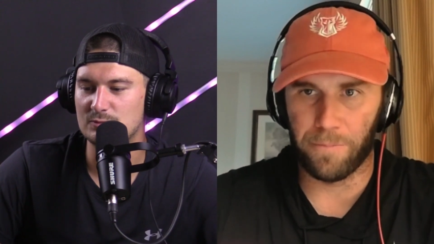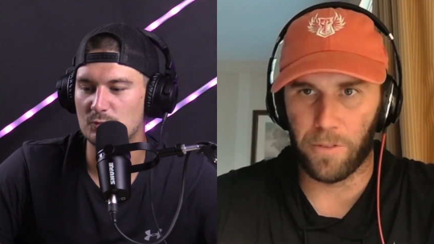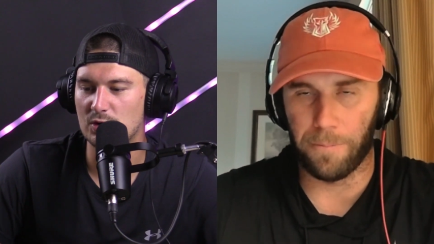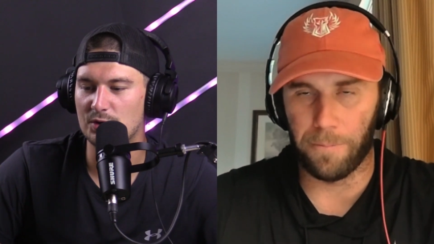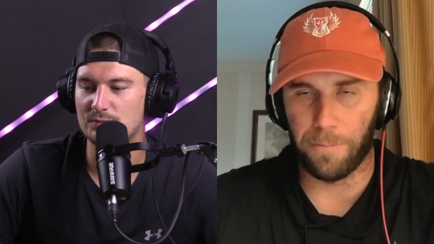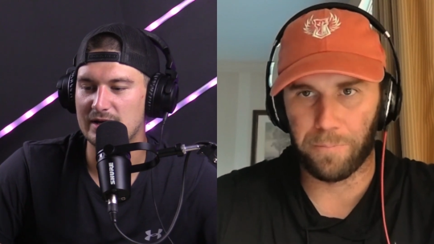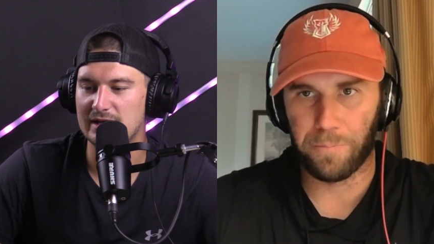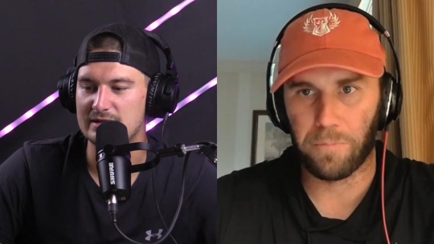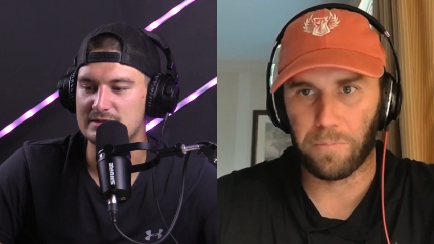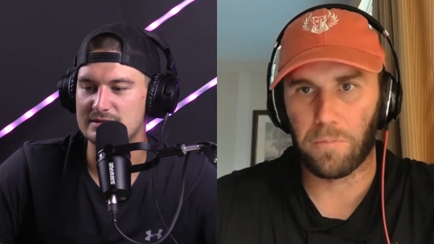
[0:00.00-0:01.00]
Speaker 1: world
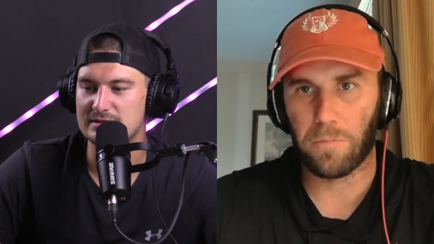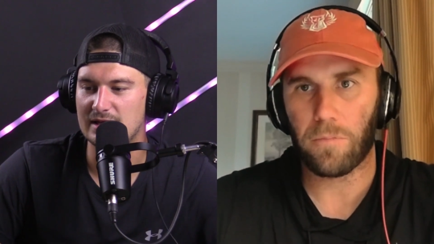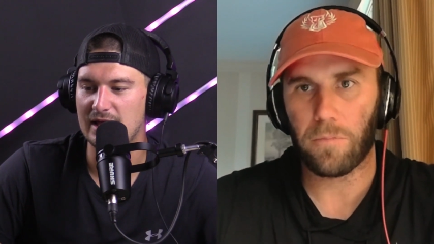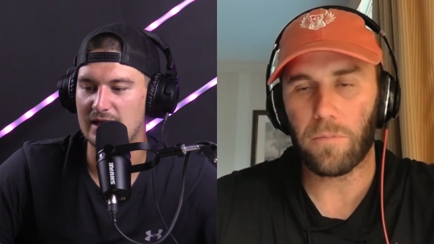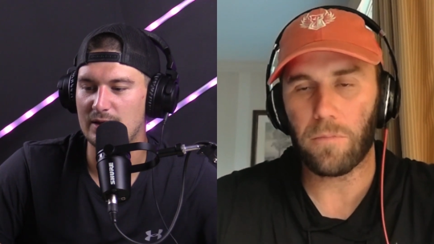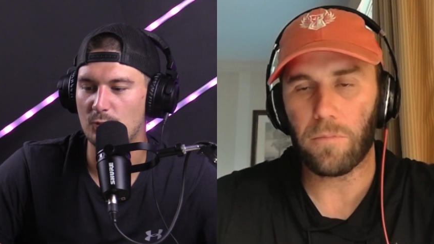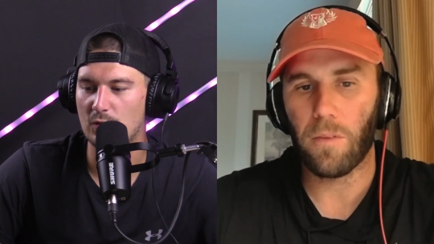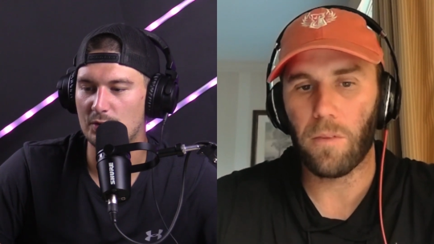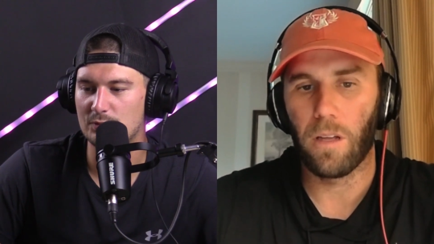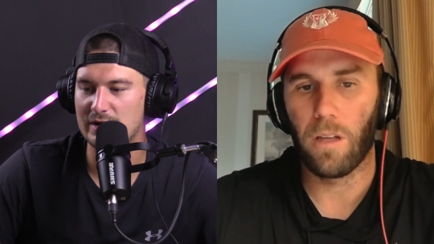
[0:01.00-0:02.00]
rankings and
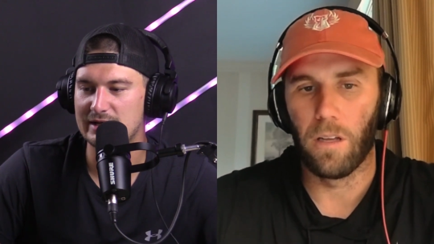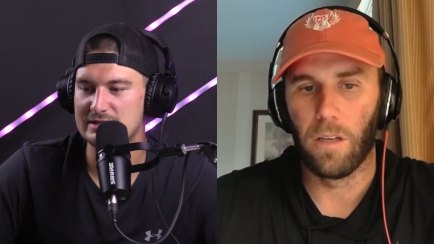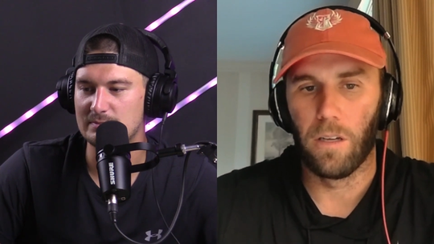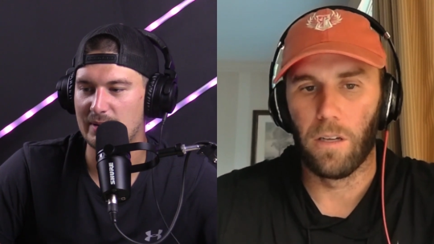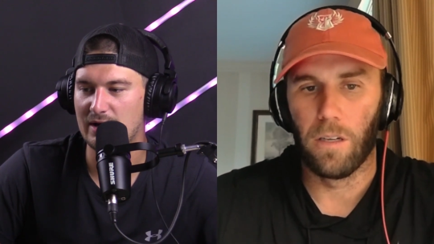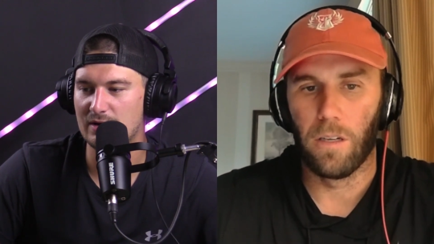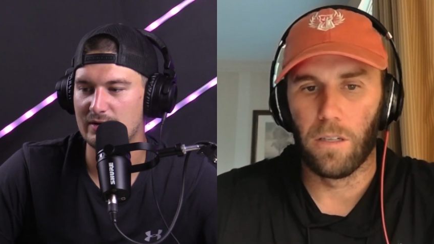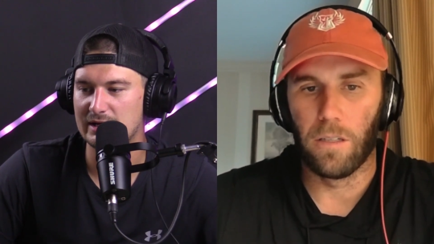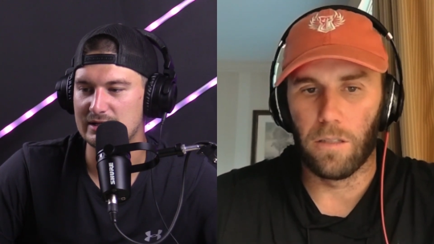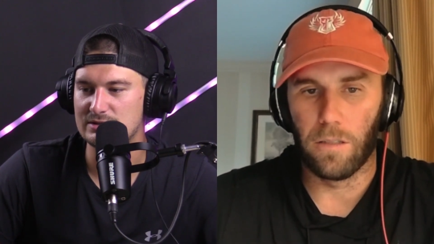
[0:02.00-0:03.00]
world rankings and power
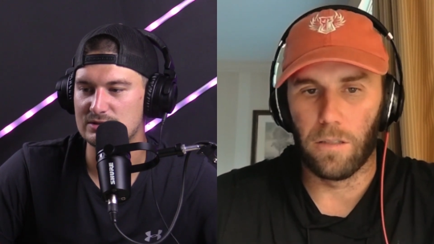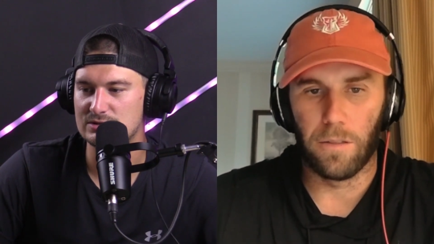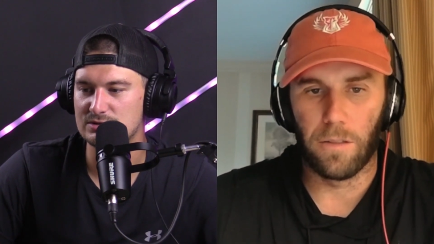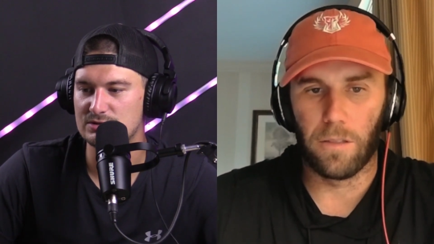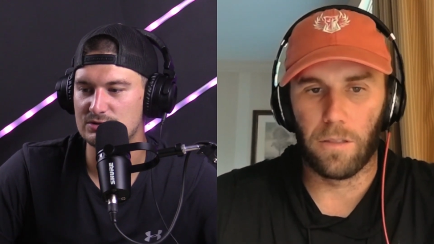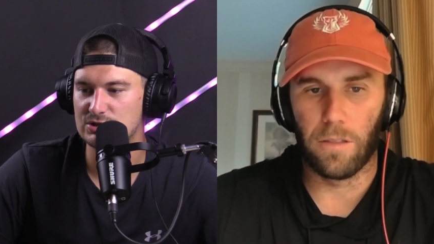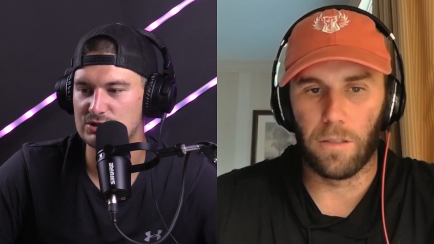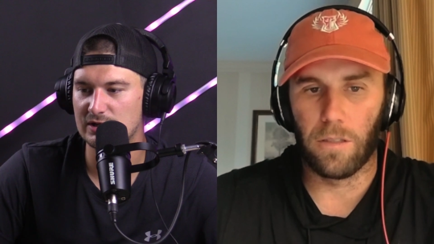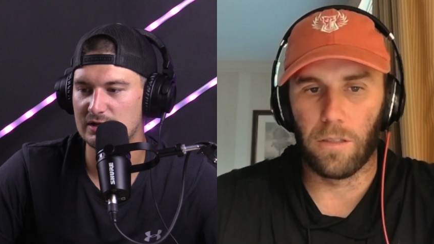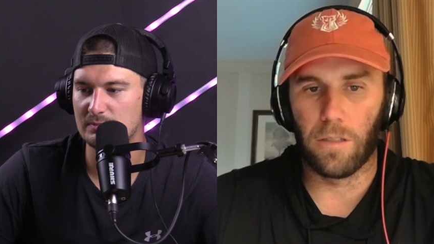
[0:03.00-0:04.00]
rankings
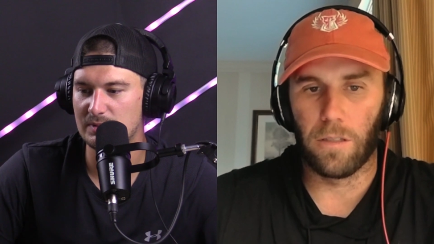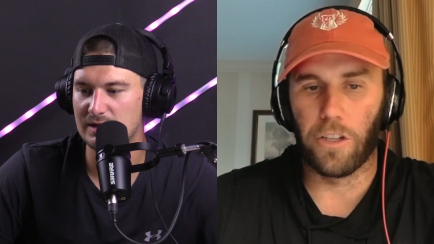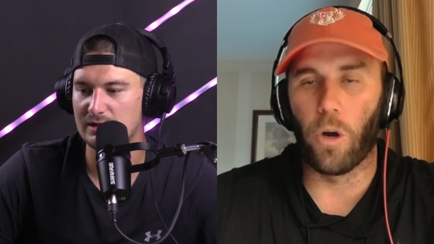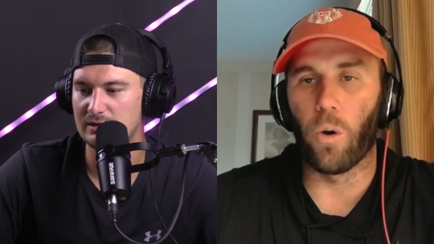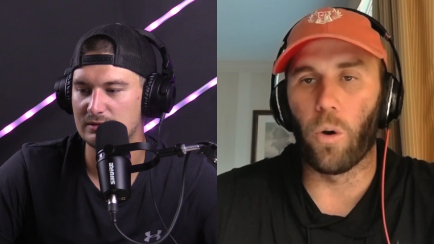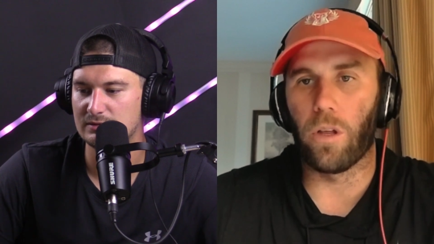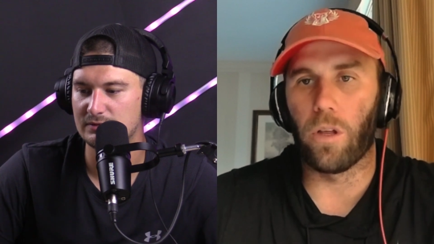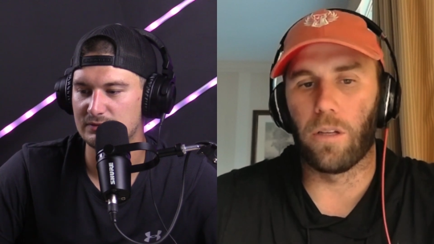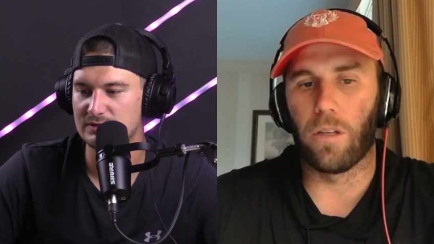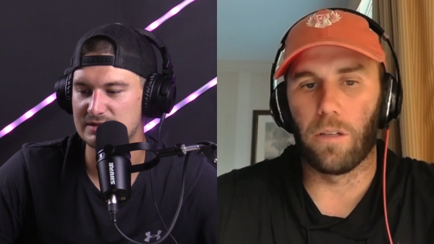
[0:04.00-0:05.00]
shouldn't be the, only,
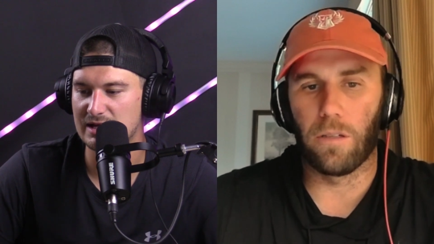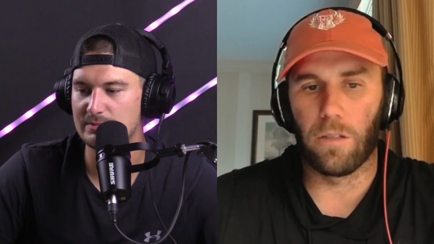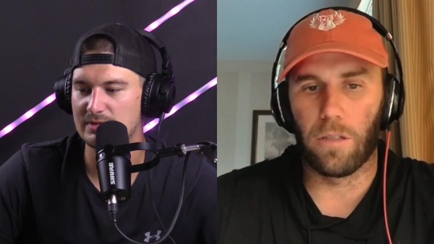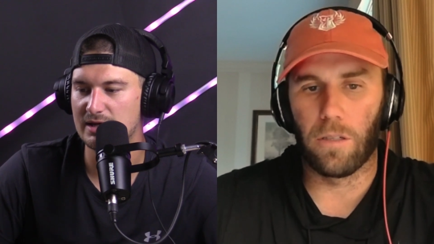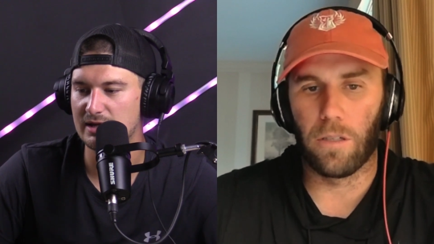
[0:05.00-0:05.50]
the same thing